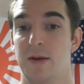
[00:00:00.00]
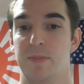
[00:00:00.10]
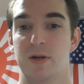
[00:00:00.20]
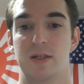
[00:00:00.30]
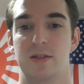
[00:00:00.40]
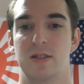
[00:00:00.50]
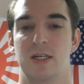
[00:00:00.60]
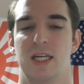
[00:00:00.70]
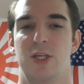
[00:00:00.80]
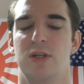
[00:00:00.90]
but
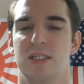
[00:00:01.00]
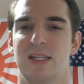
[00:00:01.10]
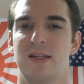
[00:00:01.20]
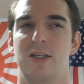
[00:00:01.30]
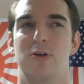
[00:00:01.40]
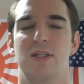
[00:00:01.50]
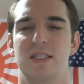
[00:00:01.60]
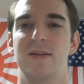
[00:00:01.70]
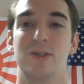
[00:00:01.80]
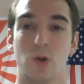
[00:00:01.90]
you can
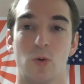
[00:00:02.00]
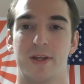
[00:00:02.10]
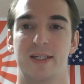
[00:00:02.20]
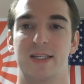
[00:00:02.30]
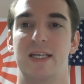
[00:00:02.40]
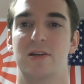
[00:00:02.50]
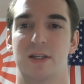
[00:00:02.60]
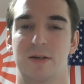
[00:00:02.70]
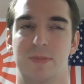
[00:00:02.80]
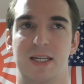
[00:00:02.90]
see the toll that it takes on
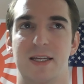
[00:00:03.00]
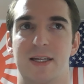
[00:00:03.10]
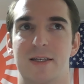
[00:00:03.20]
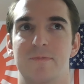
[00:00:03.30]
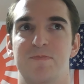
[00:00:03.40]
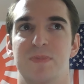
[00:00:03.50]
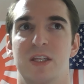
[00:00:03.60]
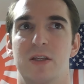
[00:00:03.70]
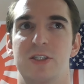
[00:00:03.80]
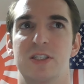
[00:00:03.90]
him and
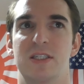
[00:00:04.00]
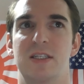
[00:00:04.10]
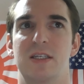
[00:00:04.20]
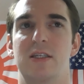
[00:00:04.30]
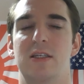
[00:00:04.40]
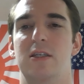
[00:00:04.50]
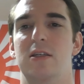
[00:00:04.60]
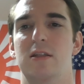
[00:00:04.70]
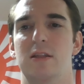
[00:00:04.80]
just the